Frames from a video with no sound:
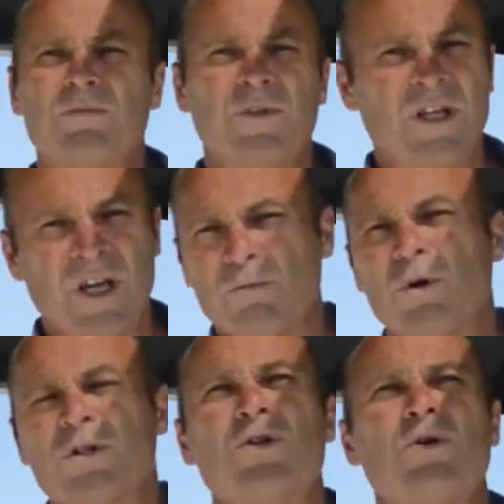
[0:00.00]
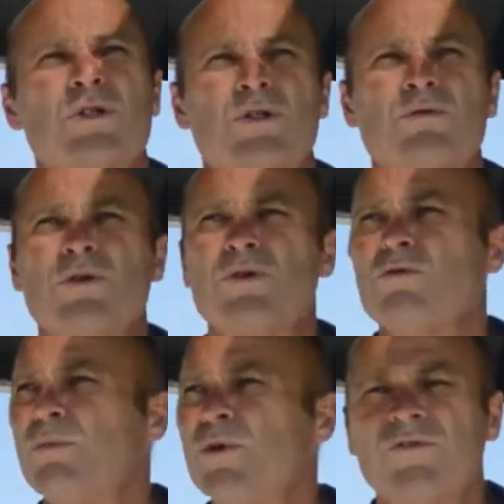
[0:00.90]
get more students through,
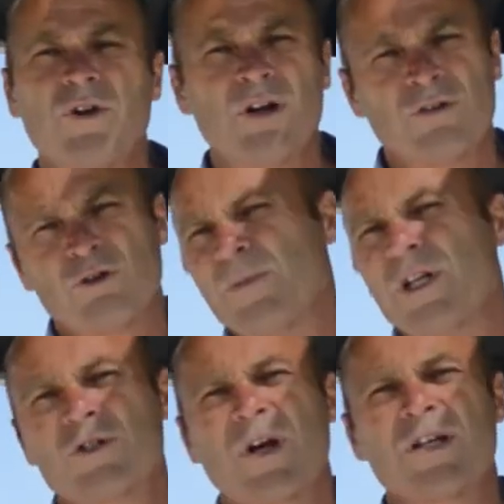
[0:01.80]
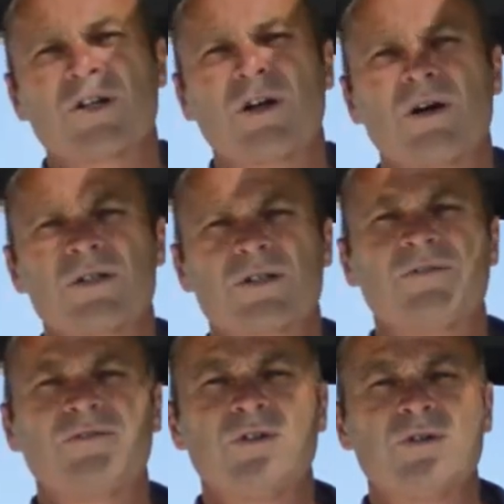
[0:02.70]
remove a lot of your administration costs
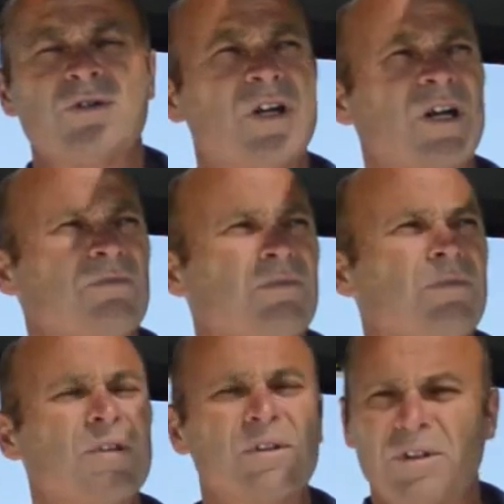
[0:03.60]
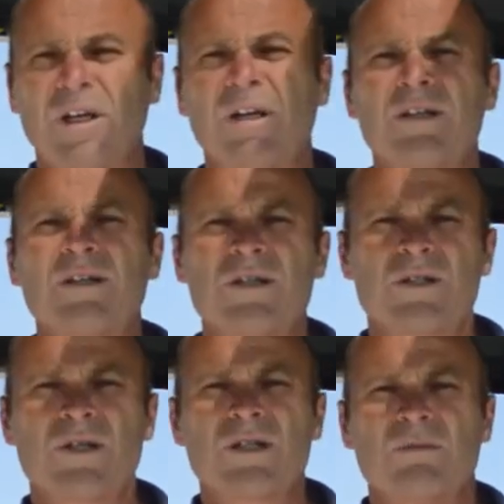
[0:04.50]
if you're digging into the
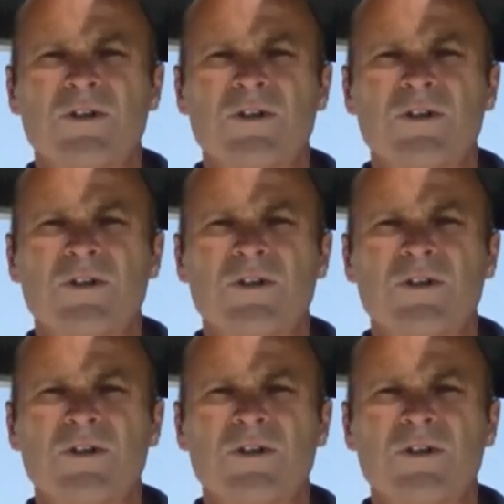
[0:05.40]
system.